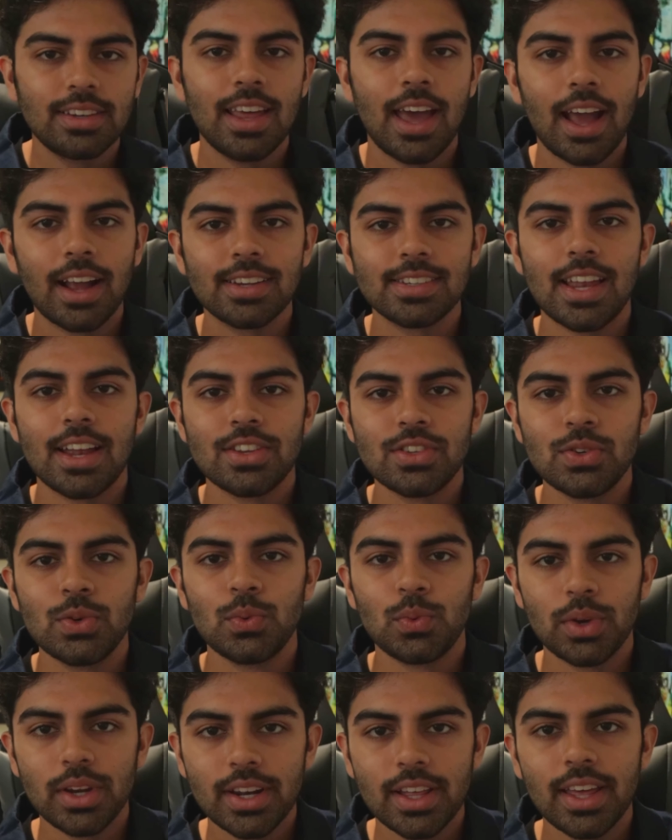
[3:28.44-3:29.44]
the text as
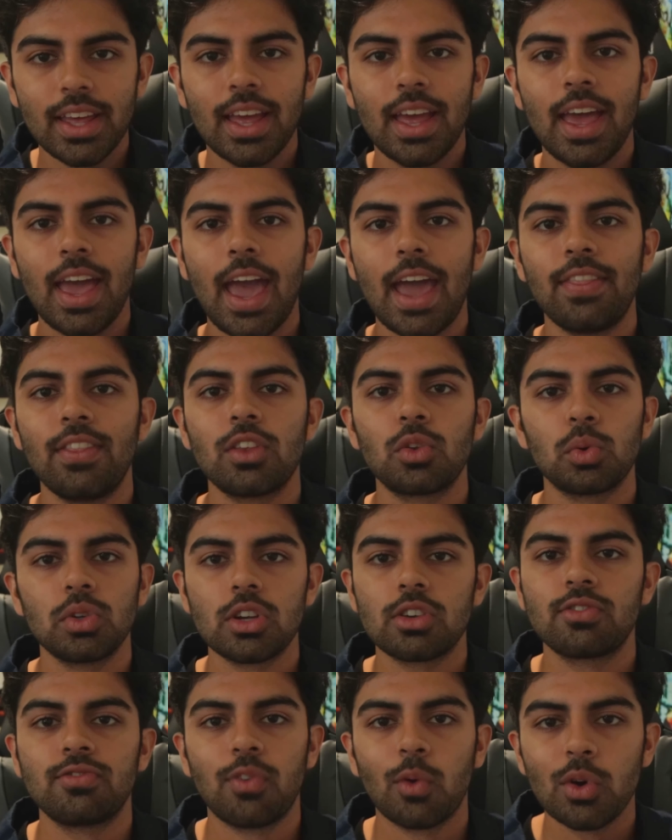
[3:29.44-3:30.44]
you read it, and this will
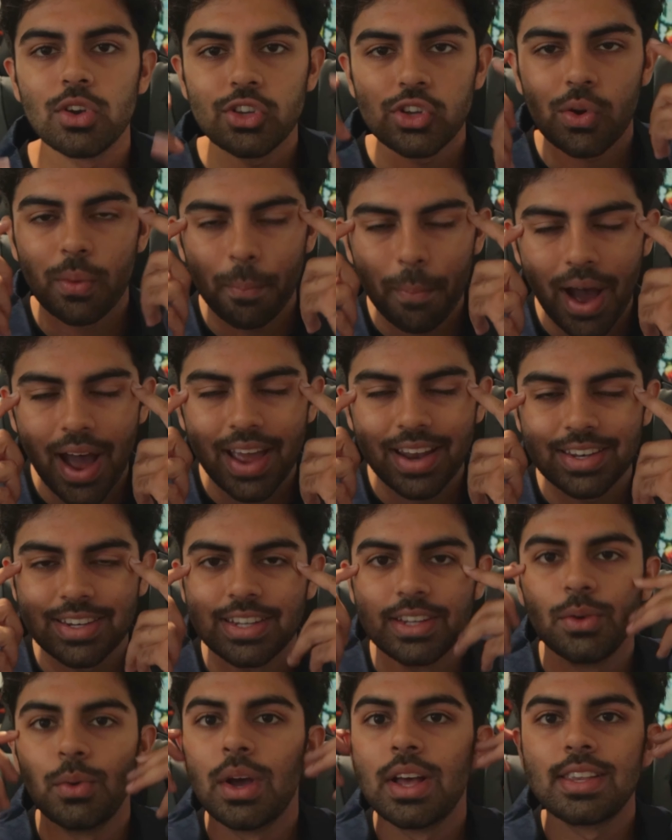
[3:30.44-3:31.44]
just force your mind
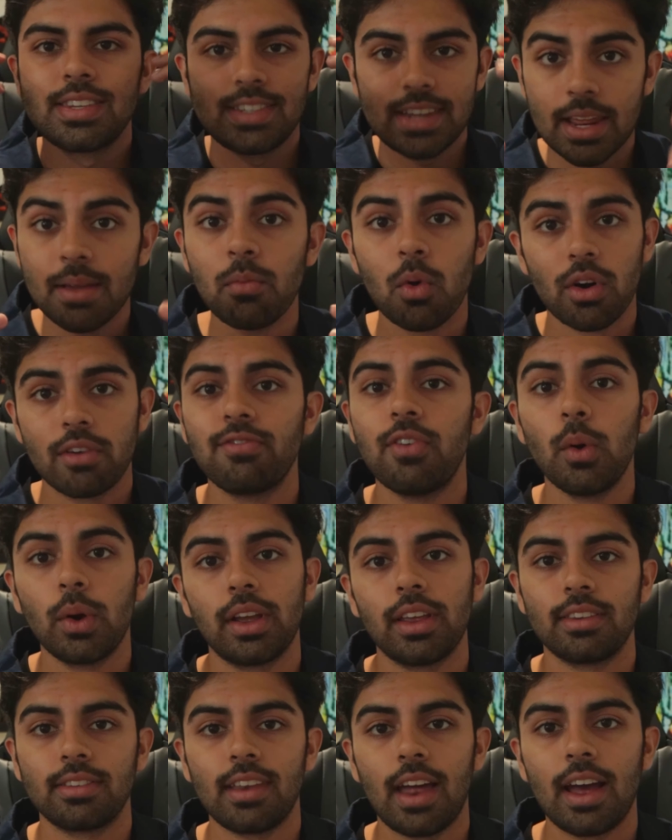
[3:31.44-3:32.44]
to stay more
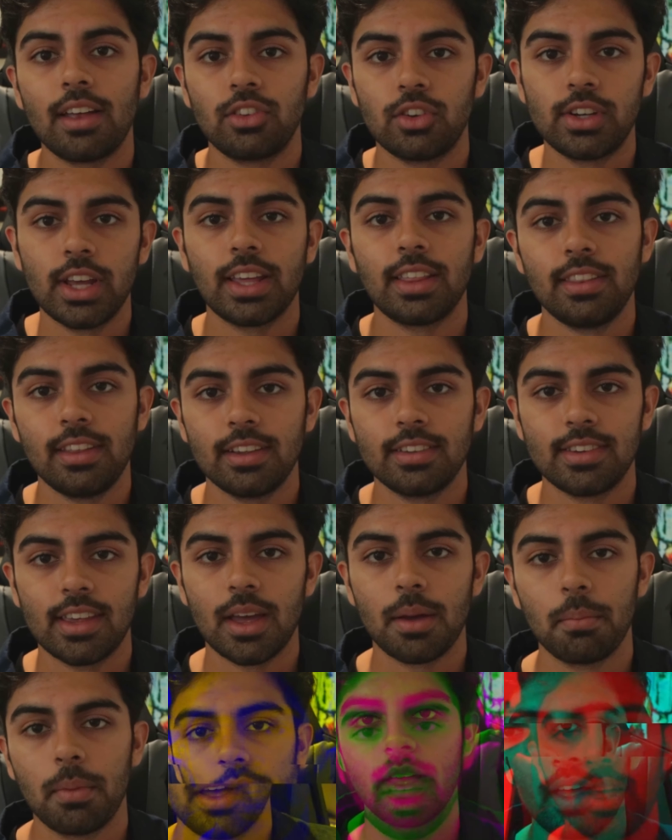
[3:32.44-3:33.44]
focused as you're taking the exam.